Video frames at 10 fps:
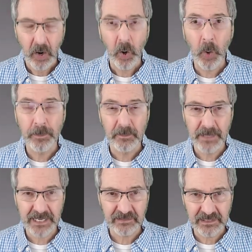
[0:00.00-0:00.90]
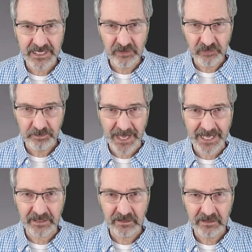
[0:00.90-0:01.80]
Open back the Layers
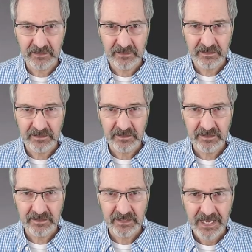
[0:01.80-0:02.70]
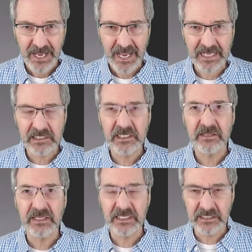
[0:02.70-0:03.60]
panel and click
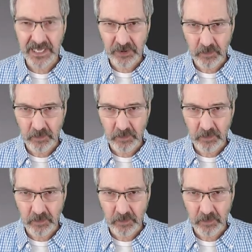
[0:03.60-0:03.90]
the Layer